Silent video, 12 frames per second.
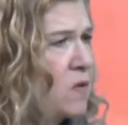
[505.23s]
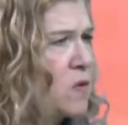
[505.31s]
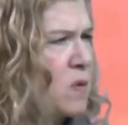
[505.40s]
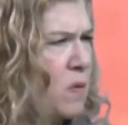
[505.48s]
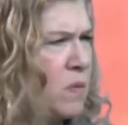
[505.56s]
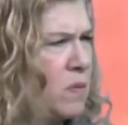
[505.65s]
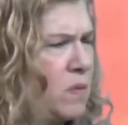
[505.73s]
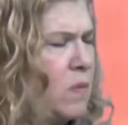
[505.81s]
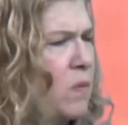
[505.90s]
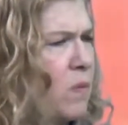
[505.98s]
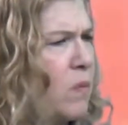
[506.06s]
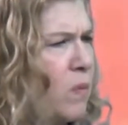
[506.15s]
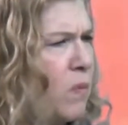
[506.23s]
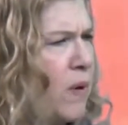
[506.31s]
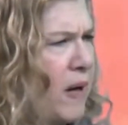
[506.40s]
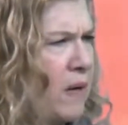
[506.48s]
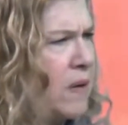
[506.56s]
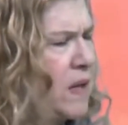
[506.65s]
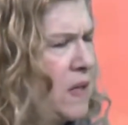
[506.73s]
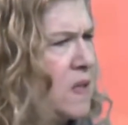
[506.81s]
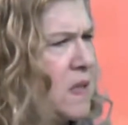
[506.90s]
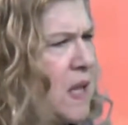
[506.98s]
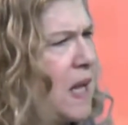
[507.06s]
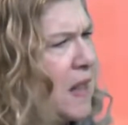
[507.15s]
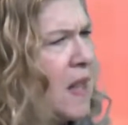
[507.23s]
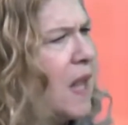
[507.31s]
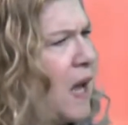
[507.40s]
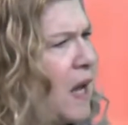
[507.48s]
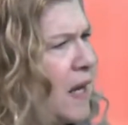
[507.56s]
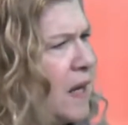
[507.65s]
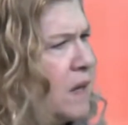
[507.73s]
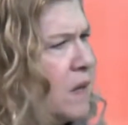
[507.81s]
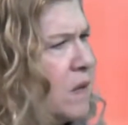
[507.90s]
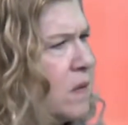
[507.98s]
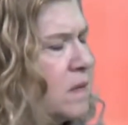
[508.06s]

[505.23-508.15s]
So where is that line?